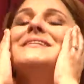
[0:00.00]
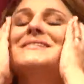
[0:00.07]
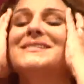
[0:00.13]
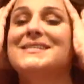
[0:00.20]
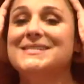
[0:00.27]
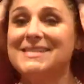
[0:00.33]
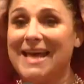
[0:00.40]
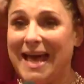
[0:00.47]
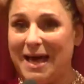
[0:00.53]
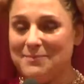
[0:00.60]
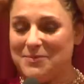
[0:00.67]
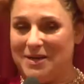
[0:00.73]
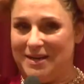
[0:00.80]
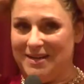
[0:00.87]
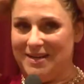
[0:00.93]
this
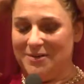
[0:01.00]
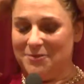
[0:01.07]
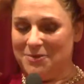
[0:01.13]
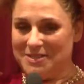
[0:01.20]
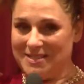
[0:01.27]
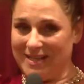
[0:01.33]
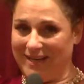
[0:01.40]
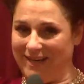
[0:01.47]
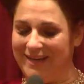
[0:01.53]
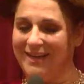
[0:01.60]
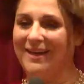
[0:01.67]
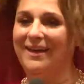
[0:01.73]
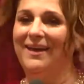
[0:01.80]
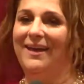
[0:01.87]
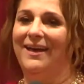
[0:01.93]
happened. It was like,
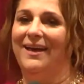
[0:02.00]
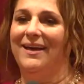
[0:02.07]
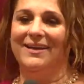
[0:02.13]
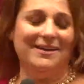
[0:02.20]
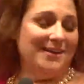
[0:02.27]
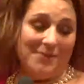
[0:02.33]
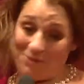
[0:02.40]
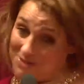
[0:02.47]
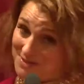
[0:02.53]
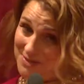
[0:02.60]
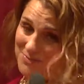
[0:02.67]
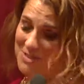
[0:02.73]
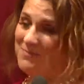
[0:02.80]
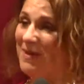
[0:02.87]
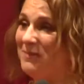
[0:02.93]
it
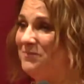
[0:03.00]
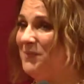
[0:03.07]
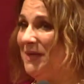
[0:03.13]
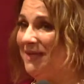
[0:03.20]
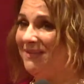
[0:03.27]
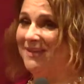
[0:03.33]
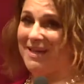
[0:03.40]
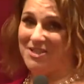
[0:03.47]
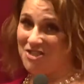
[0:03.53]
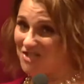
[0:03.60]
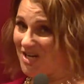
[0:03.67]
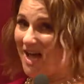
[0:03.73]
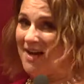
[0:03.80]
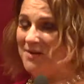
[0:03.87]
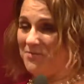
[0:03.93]
was my big like
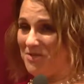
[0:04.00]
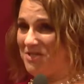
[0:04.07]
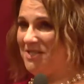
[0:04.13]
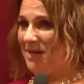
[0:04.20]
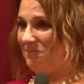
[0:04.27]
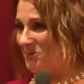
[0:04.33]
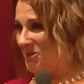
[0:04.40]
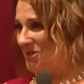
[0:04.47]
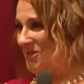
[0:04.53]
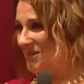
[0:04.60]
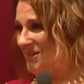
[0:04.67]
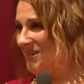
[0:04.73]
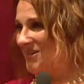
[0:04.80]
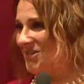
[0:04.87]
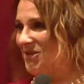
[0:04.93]
shot at
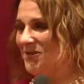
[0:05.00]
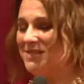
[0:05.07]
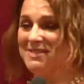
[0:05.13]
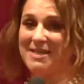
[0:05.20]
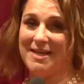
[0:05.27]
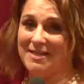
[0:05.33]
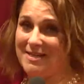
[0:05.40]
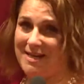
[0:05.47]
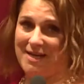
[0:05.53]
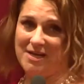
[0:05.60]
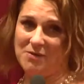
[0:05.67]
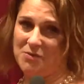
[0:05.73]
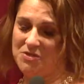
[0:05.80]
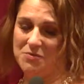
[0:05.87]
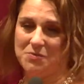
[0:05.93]
redemption, you know, because like
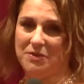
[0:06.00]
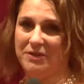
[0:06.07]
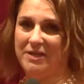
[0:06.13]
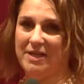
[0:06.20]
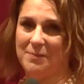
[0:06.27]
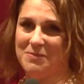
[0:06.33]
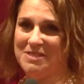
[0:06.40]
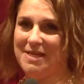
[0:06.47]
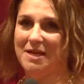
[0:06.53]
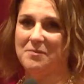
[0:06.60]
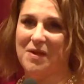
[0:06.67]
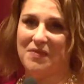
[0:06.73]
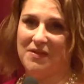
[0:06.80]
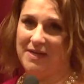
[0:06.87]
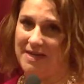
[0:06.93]
Nana was really upset
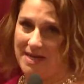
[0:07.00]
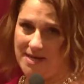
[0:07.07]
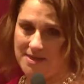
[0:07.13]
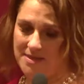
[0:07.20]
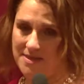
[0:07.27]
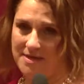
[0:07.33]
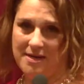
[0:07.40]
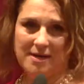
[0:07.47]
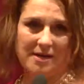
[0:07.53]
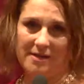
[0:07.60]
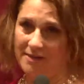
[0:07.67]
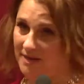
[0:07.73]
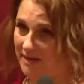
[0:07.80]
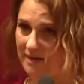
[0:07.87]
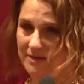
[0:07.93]
about the gay thing
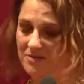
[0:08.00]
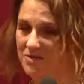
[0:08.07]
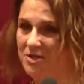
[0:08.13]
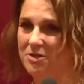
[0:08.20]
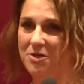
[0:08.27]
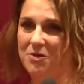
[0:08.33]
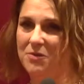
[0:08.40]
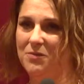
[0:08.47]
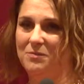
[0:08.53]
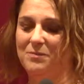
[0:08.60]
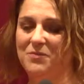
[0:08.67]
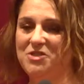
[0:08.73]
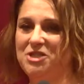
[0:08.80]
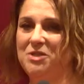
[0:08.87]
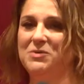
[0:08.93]
and like, you know, she